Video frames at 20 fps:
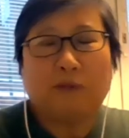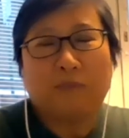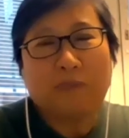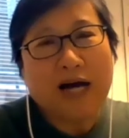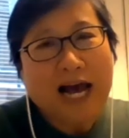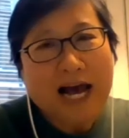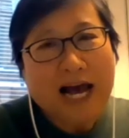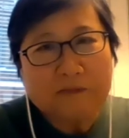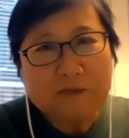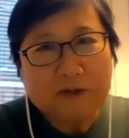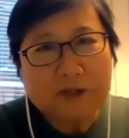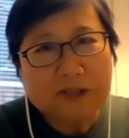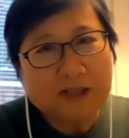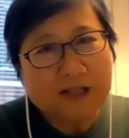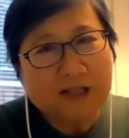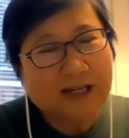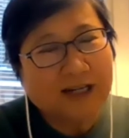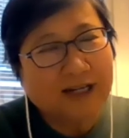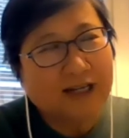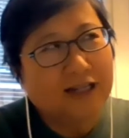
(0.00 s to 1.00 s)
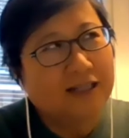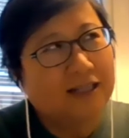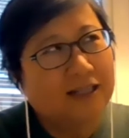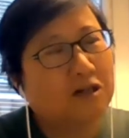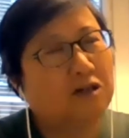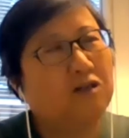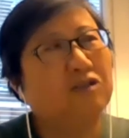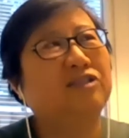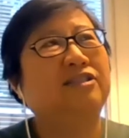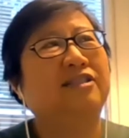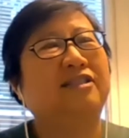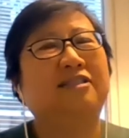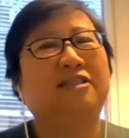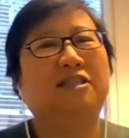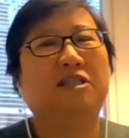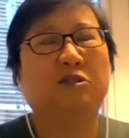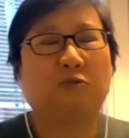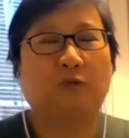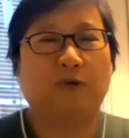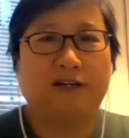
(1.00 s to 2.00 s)
perhaps the
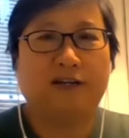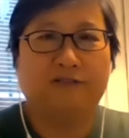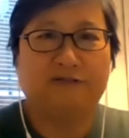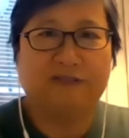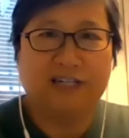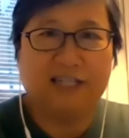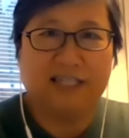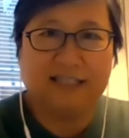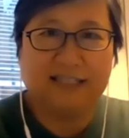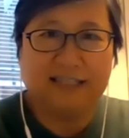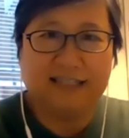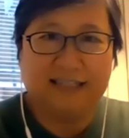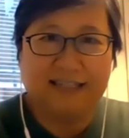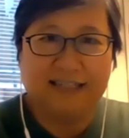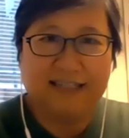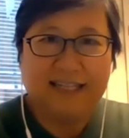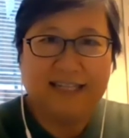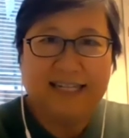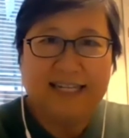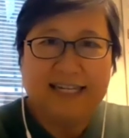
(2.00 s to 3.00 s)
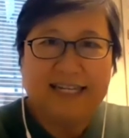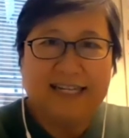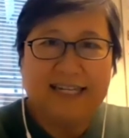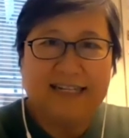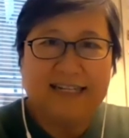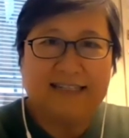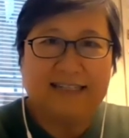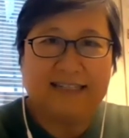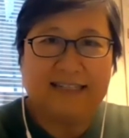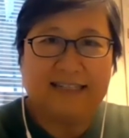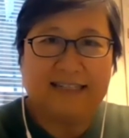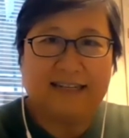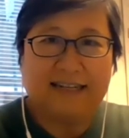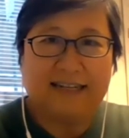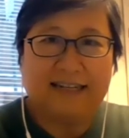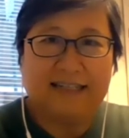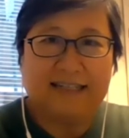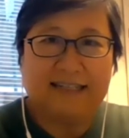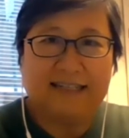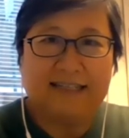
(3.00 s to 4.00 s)
consensus we are finding is that